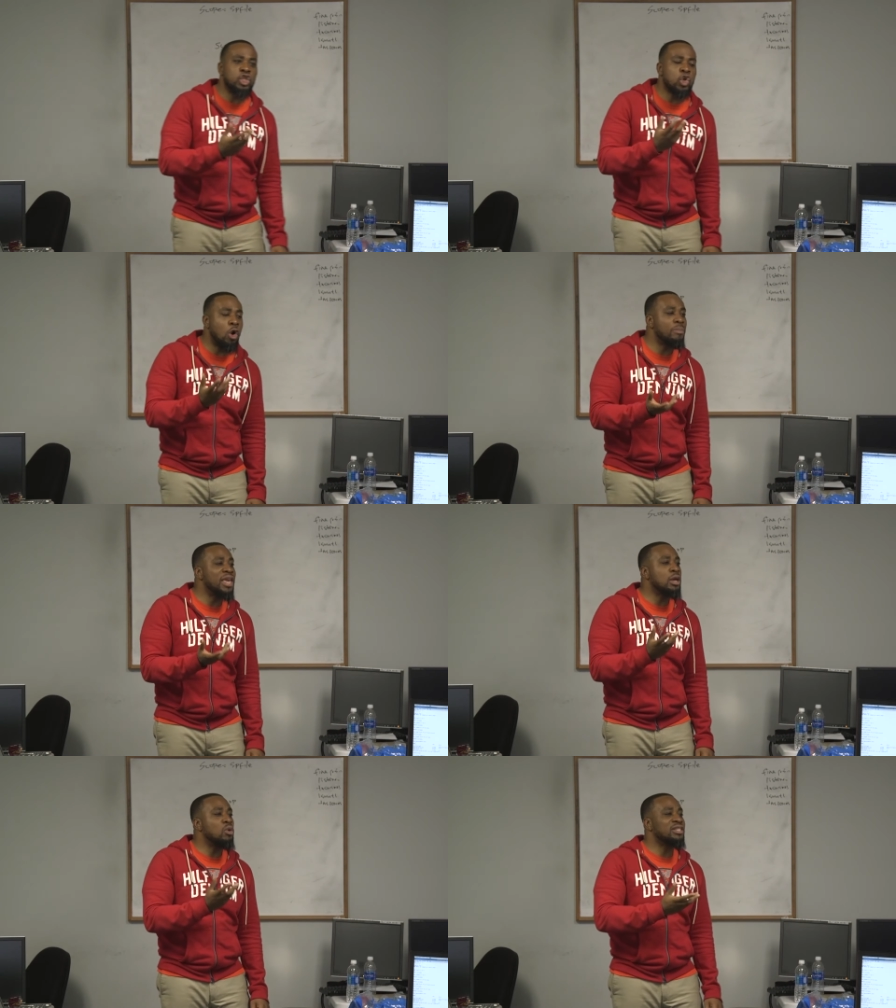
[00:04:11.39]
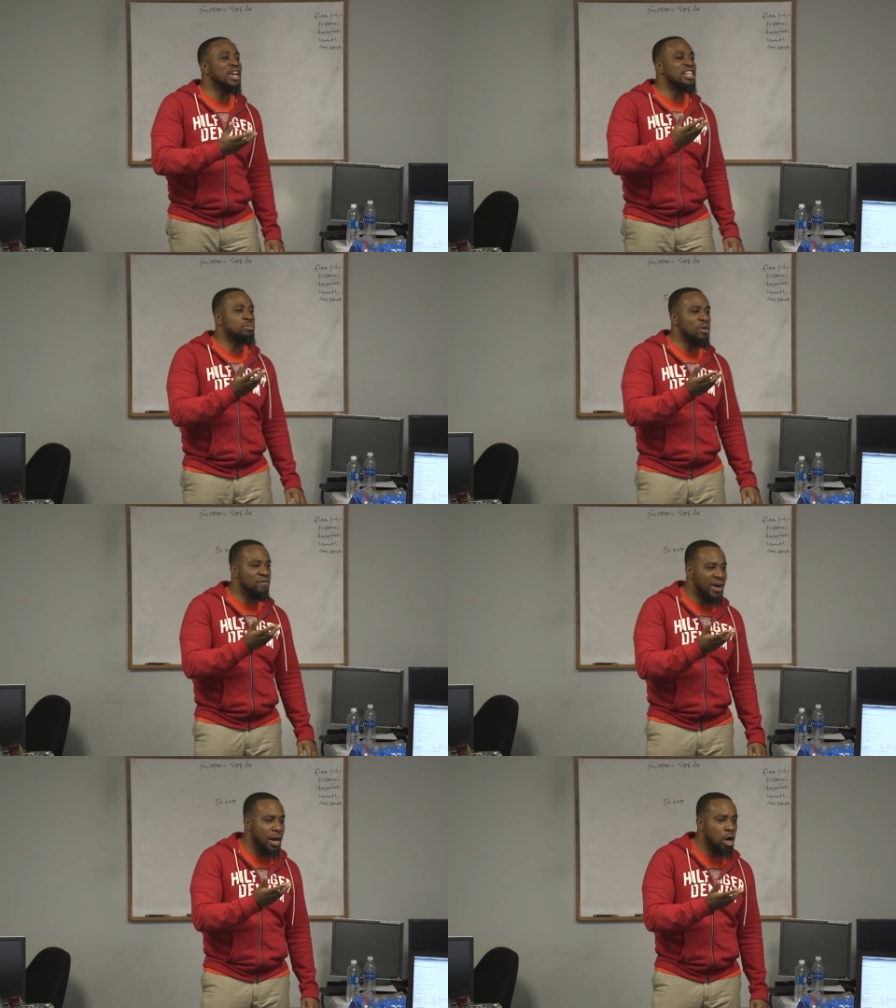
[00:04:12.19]
Scope equals SP
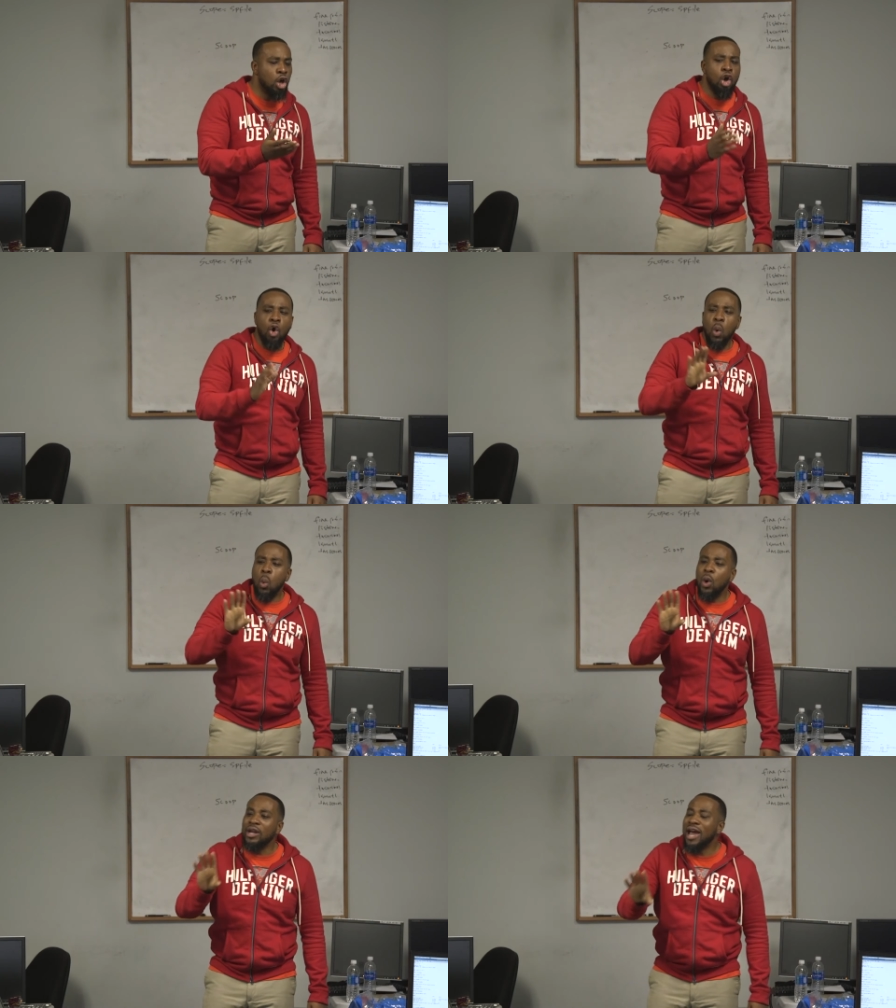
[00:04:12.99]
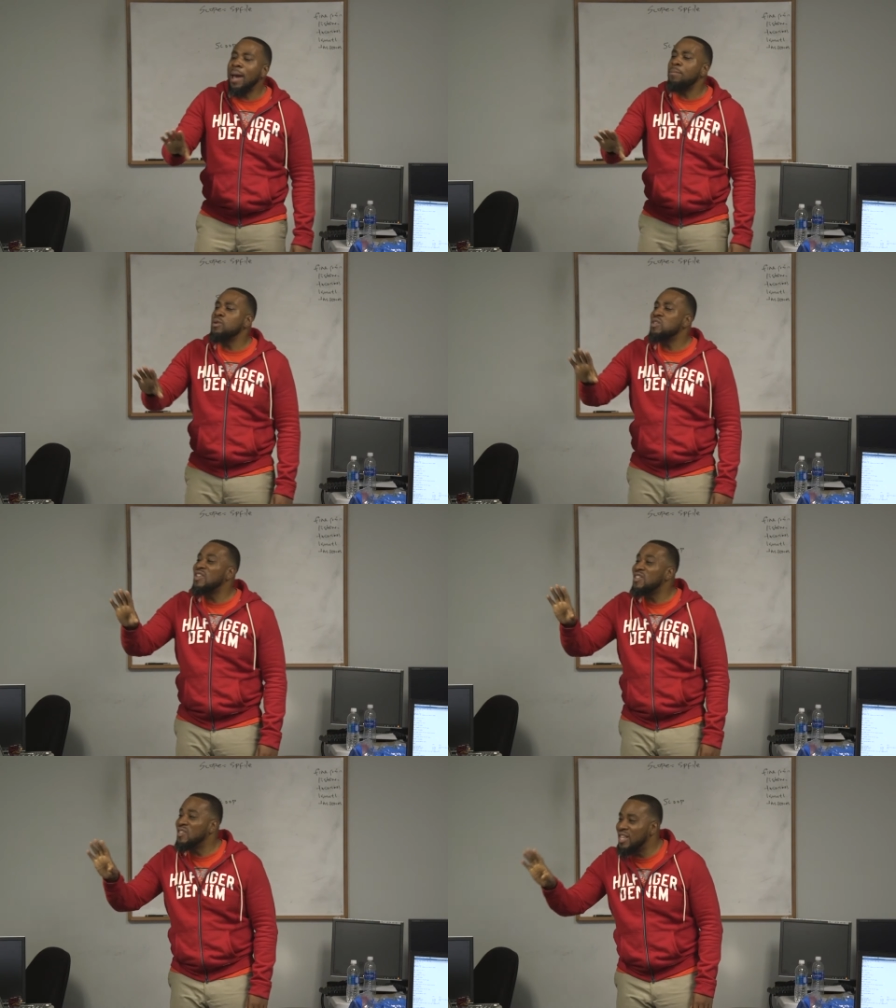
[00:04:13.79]
file. What
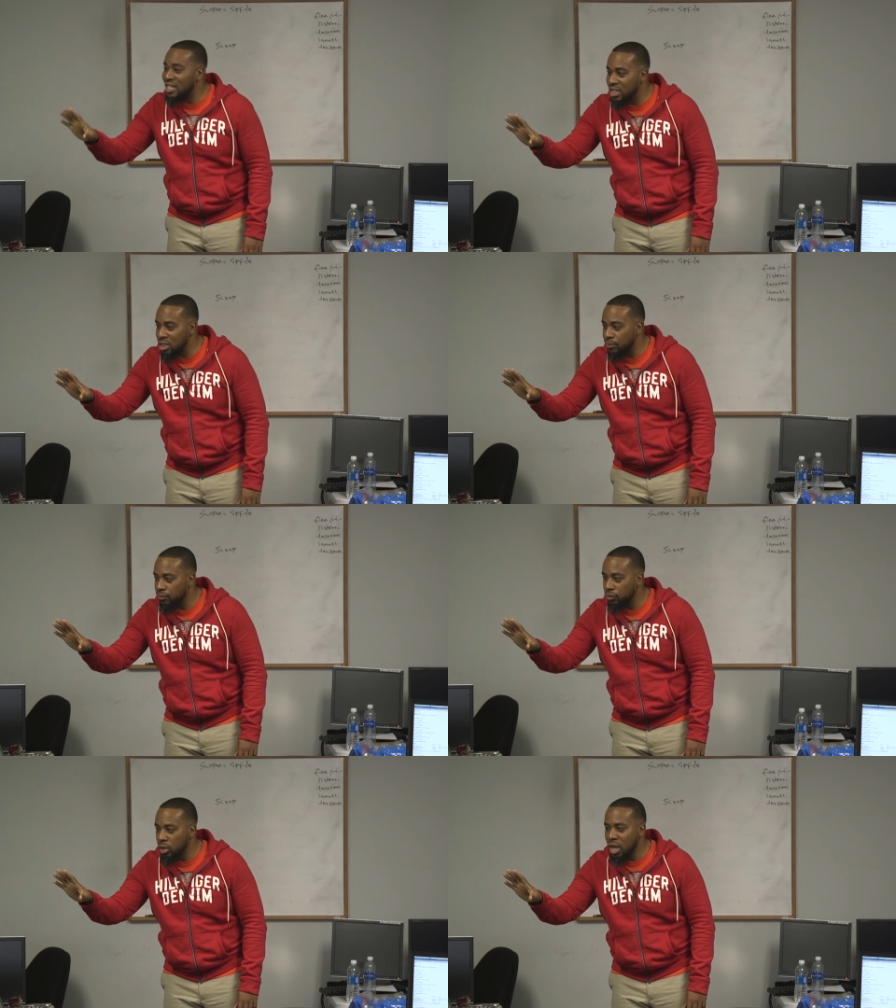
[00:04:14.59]
happens is this.